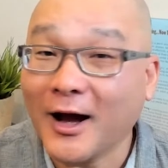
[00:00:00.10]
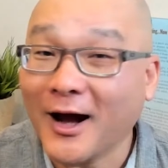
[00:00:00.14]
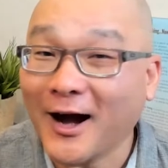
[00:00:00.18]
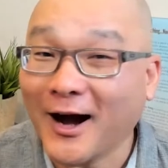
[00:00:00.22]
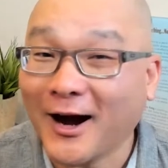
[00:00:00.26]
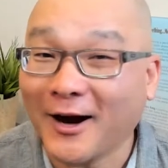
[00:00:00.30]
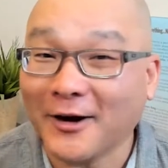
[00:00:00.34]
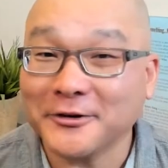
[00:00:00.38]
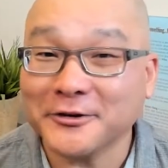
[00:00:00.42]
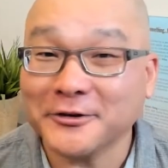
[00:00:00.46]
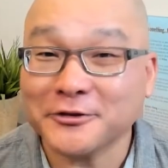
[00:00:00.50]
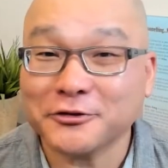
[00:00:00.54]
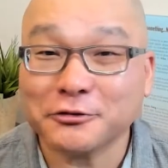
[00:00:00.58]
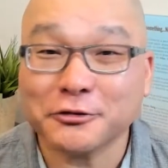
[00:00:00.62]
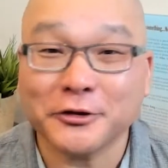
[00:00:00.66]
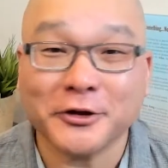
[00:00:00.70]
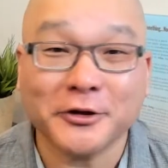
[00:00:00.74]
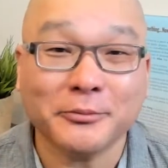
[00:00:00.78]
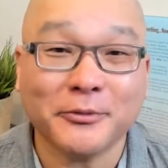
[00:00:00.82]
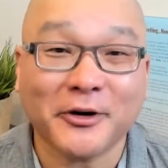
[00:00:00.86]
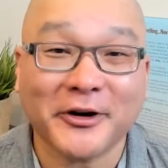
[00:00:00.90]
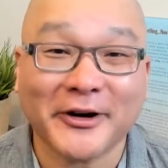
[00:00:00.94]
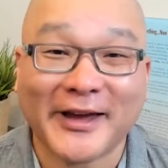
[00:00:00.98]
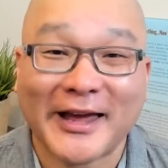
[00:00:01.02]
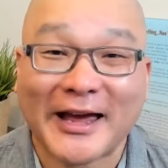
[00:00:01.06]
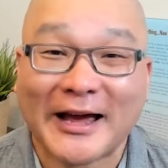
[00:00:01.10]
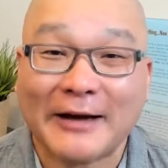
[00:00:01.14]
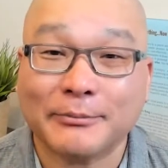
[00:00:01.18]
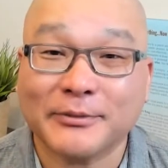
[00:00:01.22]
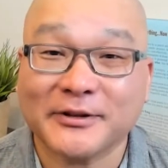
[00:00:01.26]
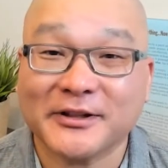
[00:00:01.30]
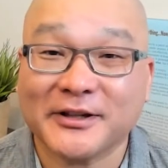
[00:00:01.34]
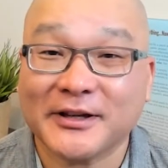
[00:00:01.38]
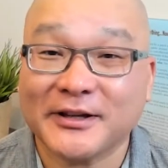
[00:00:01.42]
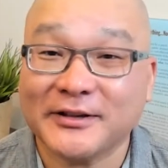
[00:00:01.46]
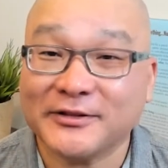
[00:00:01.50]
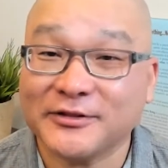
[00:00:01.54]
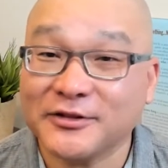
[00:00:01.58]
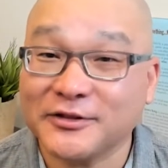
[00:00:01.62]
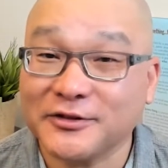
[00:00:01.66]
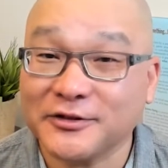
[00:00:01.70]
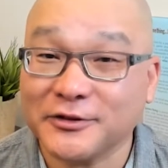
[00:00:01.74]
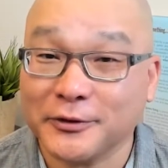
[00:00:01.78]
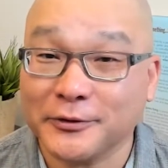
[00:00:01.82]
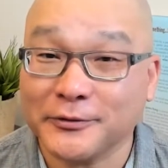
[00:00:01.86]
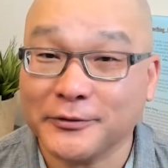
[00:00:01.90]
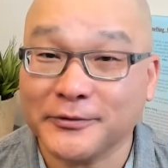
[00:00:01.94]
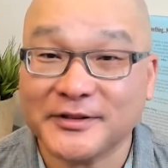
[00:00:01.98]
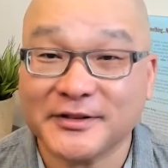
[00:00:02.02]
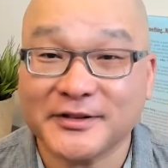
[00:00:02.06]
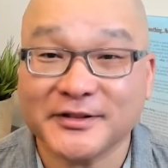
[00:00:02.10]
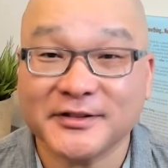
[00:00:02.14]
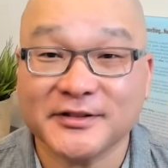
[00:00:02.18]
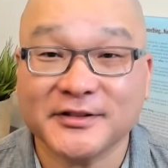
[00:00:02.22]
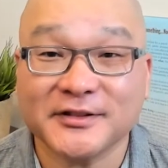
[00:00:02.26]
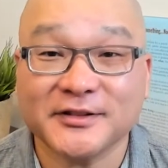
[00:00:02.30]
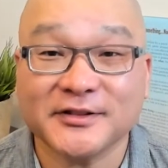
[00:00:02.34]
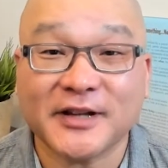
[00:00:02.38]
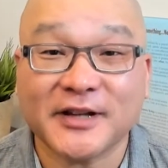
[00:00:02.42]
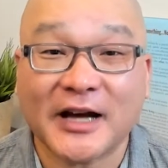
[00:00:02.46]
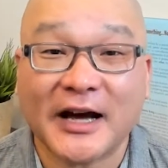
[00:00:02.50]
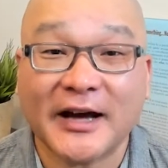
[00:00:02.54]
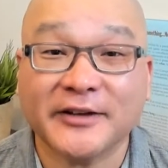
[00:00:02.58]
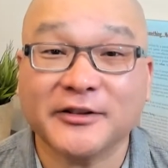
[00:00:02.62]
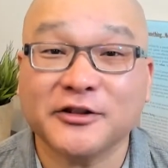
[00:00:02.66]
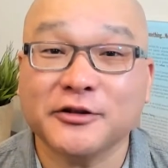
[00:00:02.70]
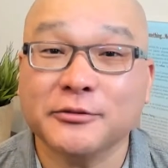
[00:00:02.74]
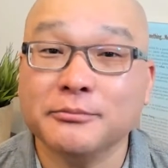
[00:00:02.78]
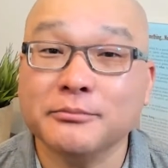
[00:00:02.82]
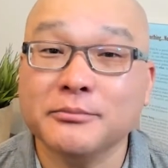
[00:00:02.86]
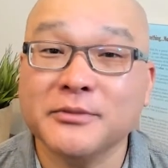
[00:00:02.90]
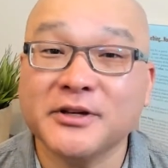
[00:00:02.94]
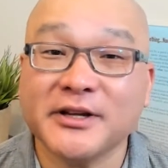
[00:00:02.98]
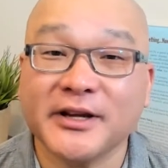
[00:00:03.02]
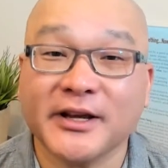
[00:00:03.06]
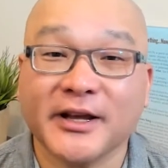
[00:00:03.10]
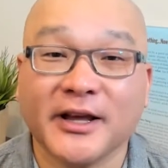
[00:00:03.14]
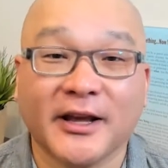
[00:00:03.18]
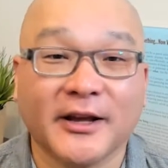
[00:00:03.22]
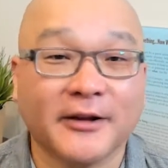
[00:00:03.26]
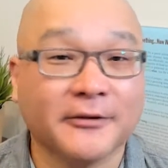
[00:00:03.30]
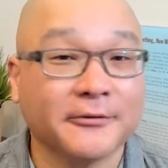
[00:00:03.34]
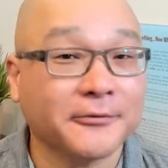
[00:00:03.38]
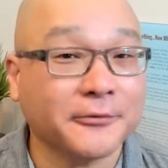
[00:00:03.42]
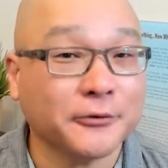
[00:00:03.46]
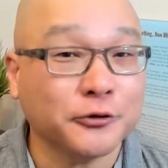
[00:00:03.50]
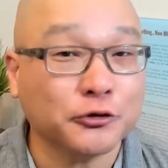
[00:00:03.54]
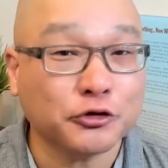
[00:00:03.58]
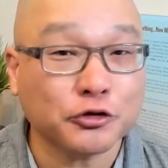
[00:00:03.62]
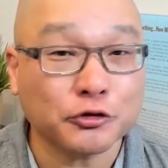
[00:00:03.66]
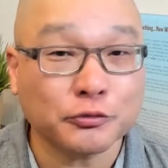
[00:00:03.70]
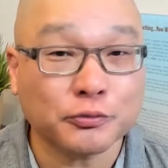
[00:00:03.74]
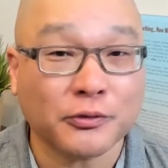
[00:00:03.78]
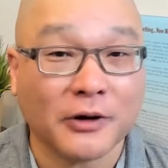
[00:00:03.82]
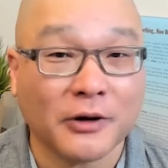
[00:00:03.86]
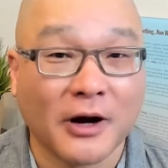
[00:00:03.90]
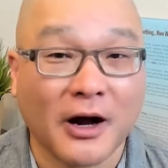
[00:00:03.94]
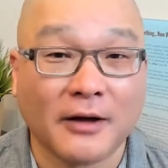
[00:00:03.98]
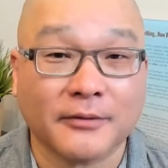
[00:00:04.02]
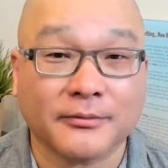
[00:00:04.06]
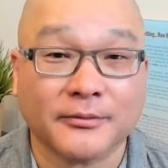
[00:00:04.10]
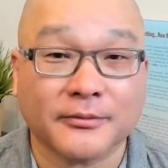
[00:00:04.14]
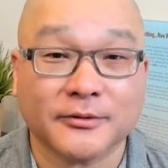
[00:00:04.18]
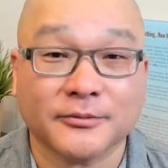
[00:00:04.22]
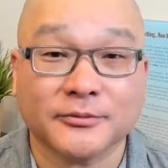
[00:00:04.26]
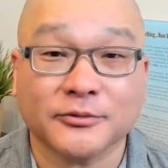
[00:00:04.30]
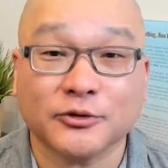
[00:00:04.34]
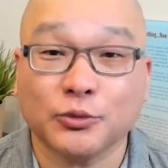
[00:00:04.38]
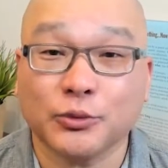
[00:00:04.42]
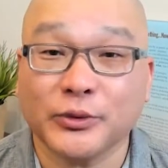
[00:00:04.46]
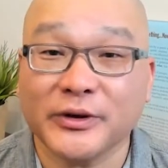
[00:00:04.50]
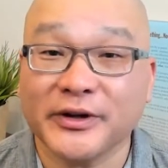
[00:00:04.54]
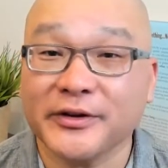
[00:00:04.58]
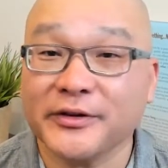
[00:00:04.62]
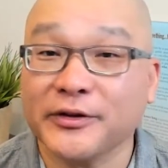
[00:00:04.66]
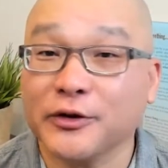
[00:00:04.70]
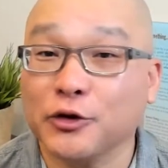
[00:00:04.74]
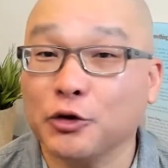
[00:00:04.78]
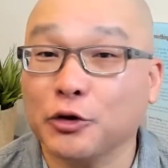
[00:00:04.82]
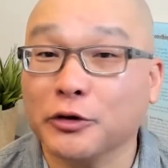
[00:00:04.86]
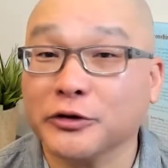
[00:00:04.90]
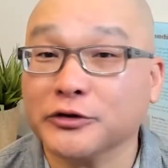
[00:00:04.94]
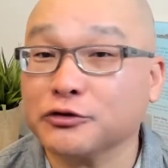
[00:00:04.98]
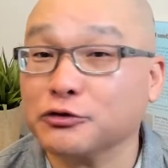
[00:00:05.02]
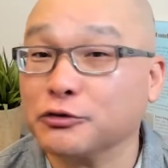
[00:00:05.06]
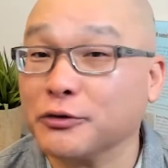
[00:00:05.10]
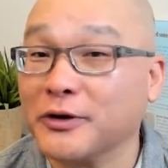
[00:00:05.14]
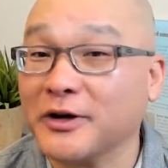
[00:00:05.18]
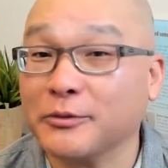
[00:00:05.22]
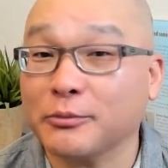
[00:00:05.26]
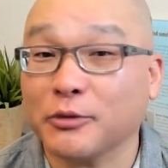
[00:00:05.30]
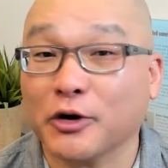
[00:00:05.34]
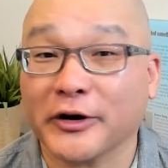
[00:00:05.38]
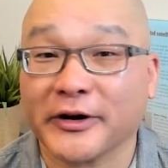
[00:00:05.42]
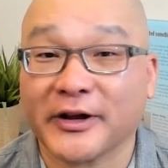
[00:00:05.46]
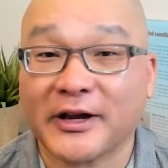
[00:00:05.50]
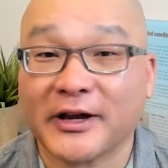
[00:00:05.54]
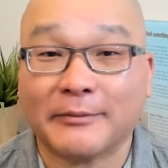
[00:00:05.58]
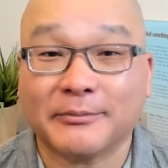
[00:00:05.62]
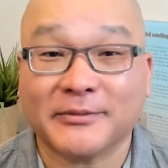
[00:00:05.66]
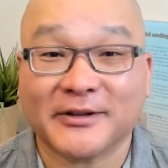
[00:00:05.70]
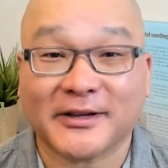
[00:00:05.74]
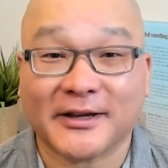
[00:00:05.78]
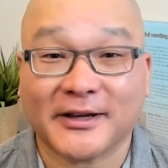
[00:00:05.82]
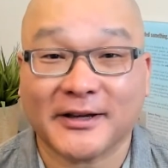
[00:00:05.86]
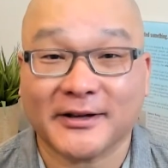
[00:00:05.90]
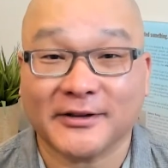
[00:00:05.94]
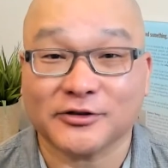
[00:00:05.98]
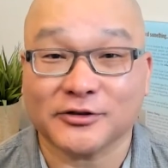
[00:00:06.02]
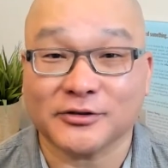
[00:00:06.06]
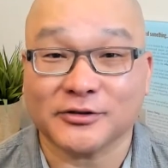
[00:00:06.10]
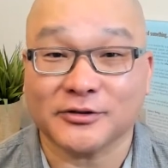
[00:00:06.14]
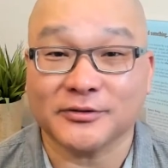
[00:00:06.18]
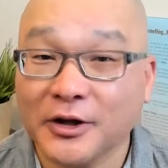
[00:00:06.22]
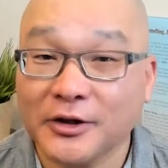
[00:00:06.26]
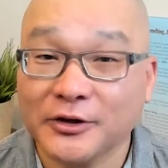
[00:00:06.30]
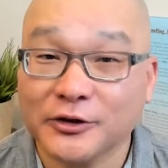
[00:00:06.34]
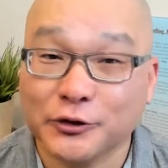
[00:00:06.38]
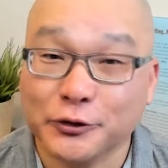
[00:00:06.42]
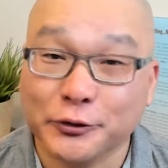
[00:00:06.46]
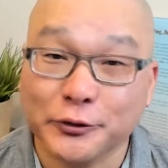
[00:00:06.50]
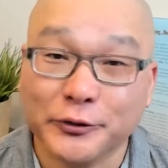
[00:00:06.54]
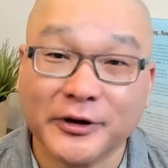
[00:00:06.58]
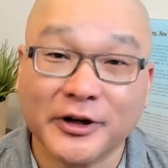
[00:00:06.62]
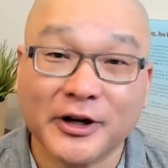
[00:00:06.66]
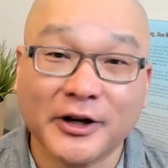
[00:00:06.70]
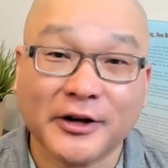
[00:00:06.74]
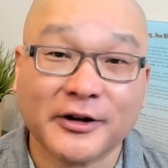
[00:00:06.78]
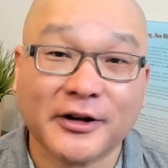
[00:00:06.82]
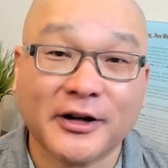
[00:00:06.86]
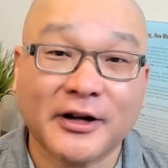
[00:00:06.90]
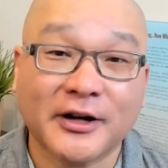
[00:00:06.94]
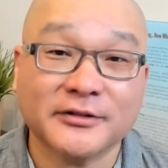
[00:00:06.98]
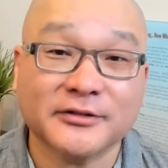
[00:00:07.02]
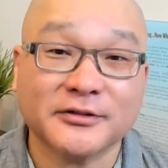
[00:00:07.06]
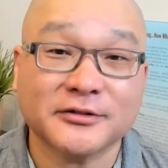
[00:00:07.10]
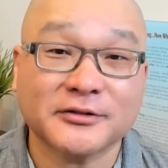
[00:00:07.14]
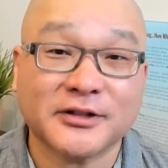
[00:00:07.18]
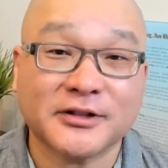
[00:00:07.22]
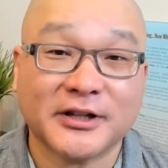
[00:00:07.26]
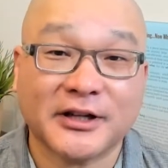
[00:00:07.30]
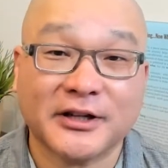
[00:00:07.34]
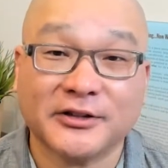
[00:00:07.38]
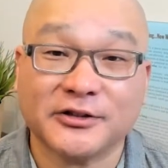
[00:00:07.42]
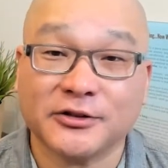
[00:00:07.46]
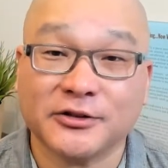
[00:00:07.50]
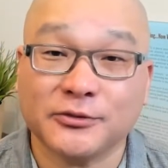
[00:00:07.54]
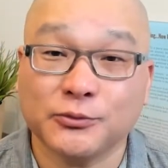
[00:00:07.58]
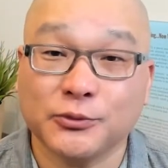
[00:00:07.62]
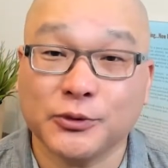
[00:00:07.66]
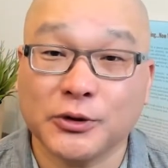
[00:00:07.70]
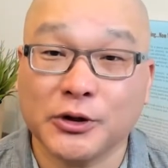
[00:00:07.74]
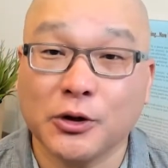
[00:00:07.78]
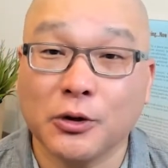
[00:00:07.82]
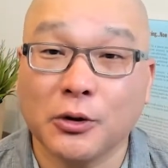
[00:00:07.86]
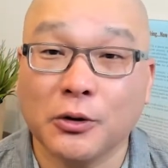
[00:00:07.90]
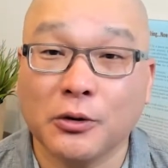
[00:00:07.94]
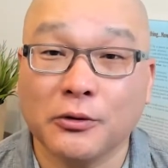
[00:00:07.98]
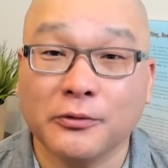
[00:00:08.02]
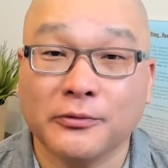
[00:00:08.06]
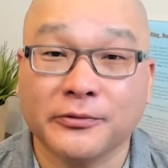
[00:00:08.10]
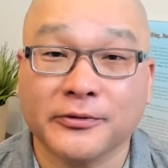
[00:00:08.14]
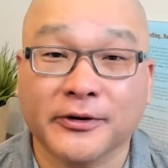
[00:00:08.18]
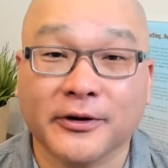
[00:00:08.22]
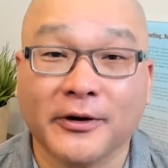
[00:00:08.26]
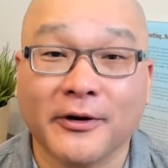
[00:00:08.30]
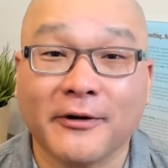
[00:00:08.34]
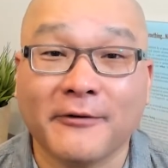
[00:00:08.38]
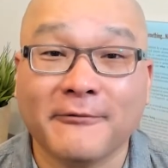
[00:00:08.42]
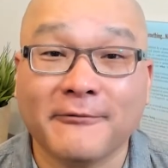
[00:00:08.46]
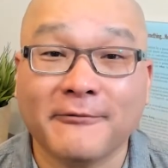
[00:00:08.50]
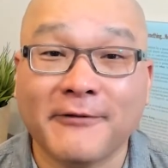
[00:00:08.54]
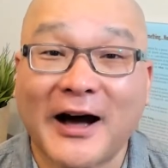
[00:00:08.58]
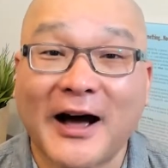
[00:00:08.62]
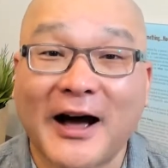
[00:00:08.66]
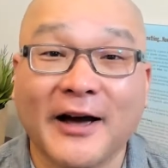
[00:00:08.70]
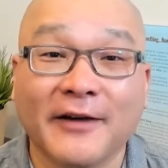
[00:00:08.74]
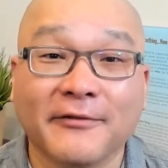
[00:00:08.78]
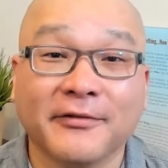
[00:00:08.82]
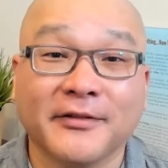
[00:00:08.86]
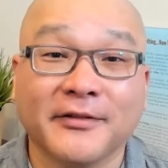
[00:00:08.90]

Our trademark application service is designed to mitigate future problems with your trademark application. During our consultation, we go over five